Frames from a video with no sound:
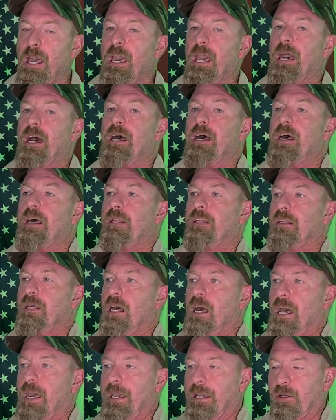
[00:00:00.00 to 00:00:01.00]
and
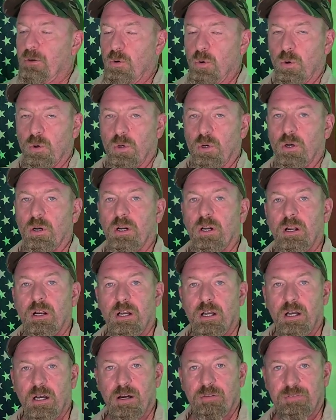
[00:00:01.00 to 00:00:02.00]
a quarter
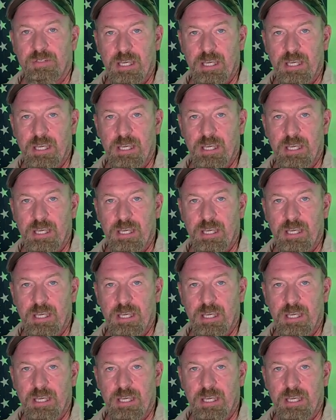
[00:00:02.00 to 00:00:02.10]
of